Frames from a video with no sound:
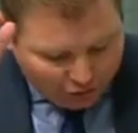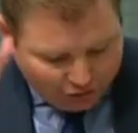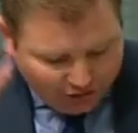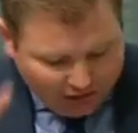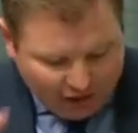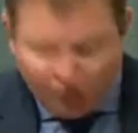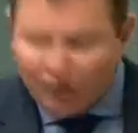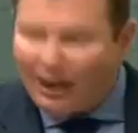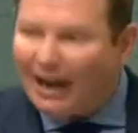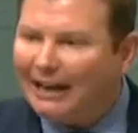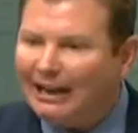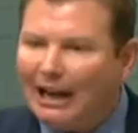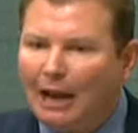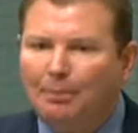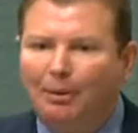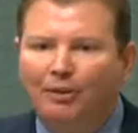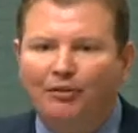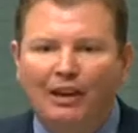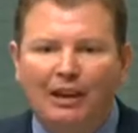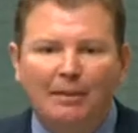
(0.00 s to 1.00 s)
TGA and
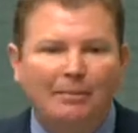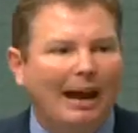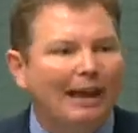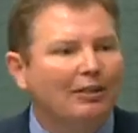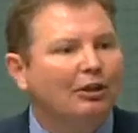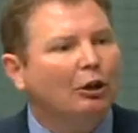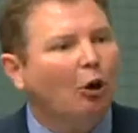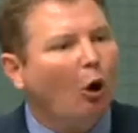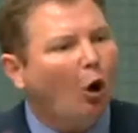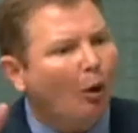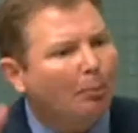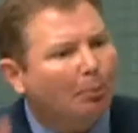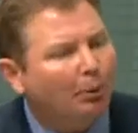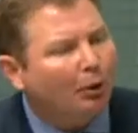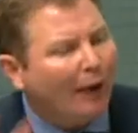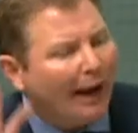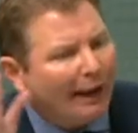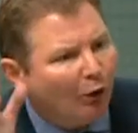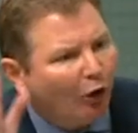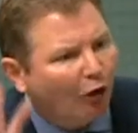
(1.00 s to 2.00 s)
APVMA that
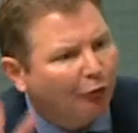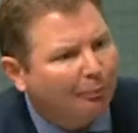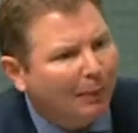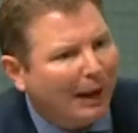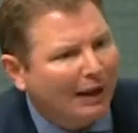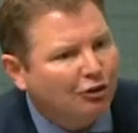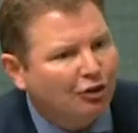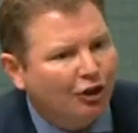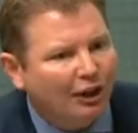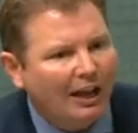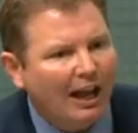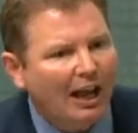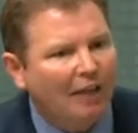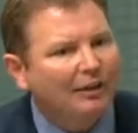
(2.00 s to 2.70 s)
operate off budget,